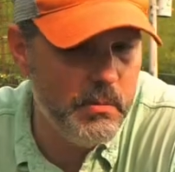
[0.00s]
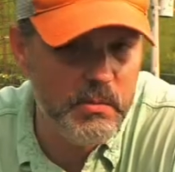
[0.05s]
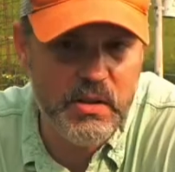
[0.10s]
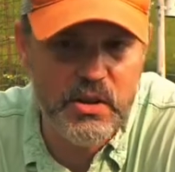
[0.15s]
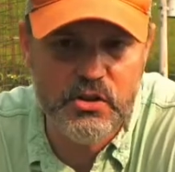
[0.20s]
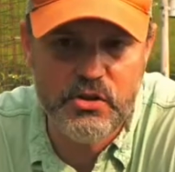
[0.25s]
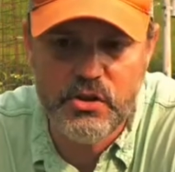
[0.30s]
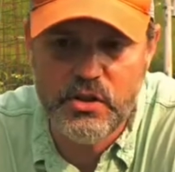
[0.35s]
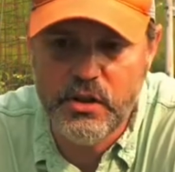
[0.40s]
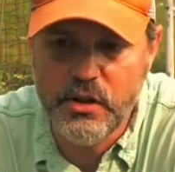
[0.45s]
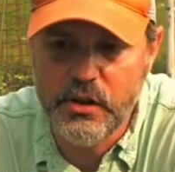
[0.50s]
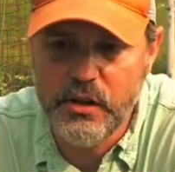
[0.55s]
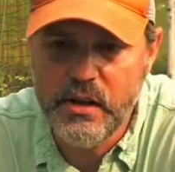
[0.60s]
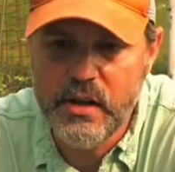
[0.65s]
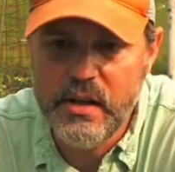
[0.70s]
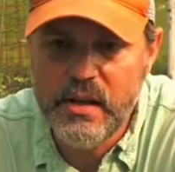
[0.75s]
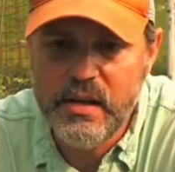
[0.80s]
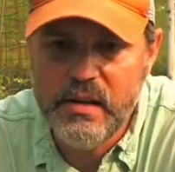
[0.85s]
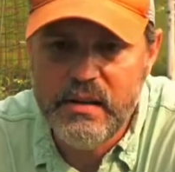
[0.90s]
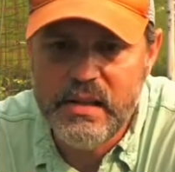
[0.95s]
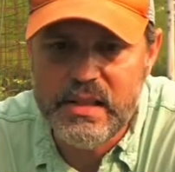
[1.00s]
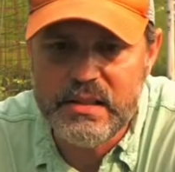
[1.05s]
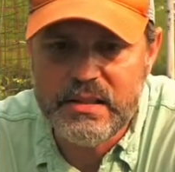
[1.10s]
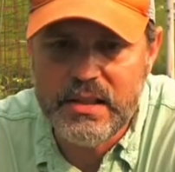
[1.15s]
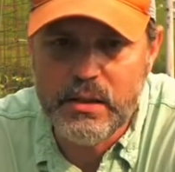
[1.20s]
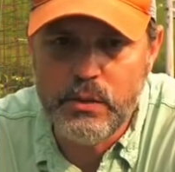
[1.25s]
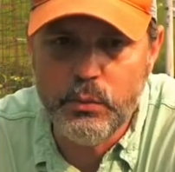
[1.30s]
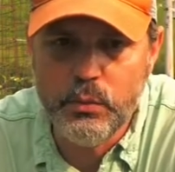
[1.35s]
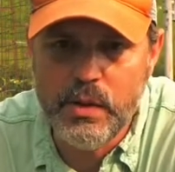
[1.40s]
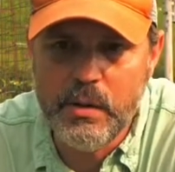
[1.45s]
this year,
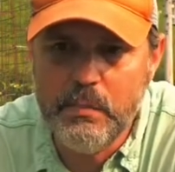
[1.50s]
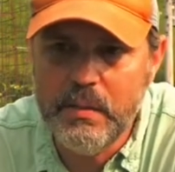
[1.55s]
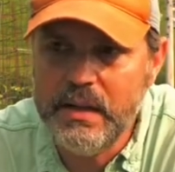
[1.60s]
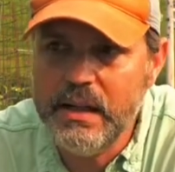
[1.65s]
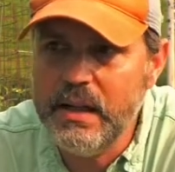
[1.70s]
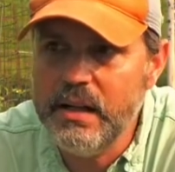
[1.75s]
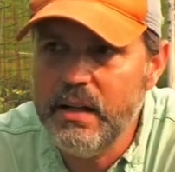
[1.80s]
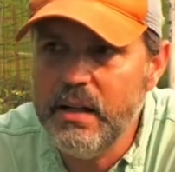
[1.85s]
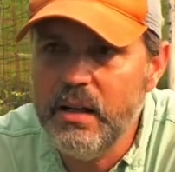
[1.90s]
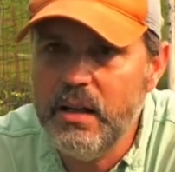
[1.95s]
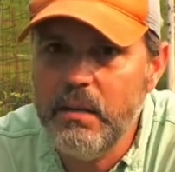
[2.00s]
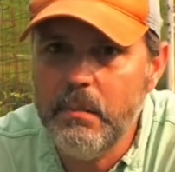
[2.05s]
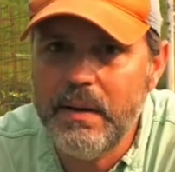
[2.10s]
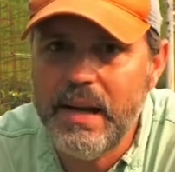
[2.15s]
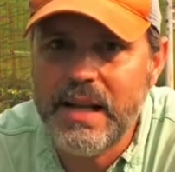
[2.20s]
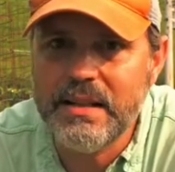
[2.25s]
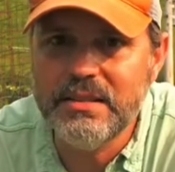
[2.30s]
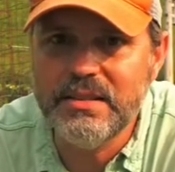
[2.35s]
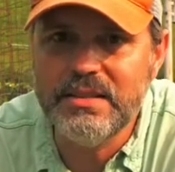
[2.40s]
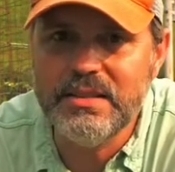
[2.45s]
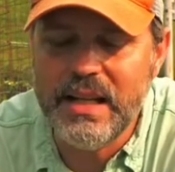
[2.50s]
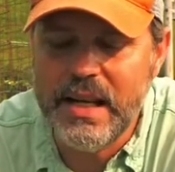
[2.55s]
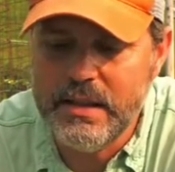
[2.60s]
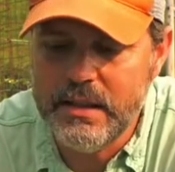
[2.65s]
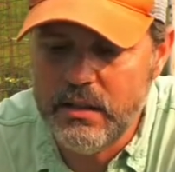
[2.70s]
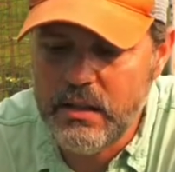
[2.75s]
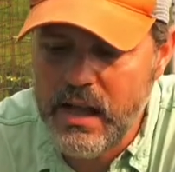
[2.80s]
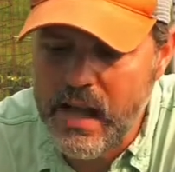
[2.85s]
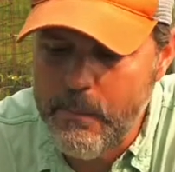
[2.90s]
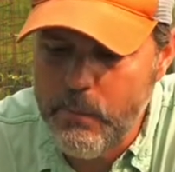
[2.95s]
instead of ripping it up, I
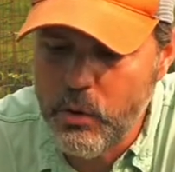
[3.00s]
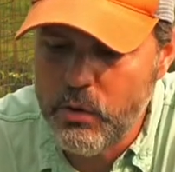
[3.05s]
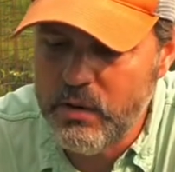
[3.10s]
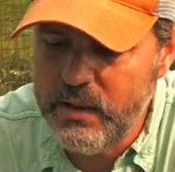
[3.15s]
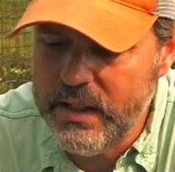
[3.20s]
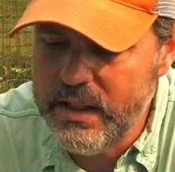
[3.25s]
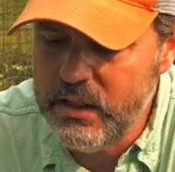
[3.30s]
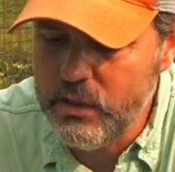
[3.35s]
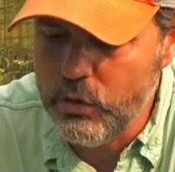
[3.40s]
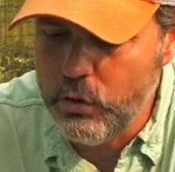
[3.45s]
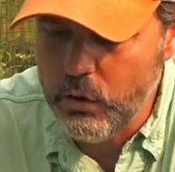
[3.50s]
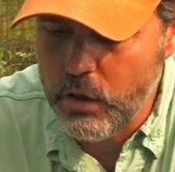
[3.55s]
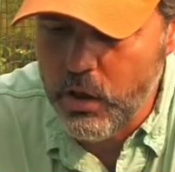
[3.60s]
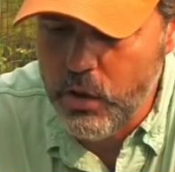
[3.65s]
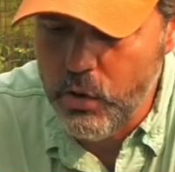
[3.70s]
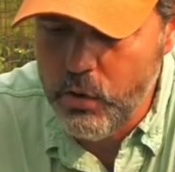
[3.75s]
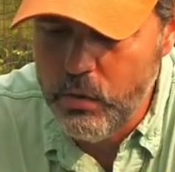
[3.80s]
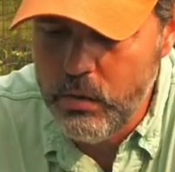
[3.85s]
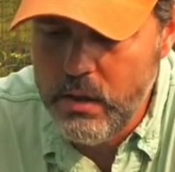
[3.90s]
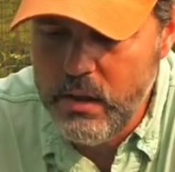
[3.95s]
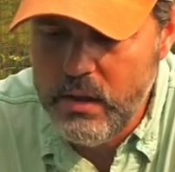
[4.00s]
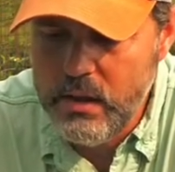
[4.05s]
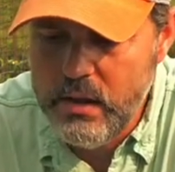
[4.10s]
decided I'm going to let it grow,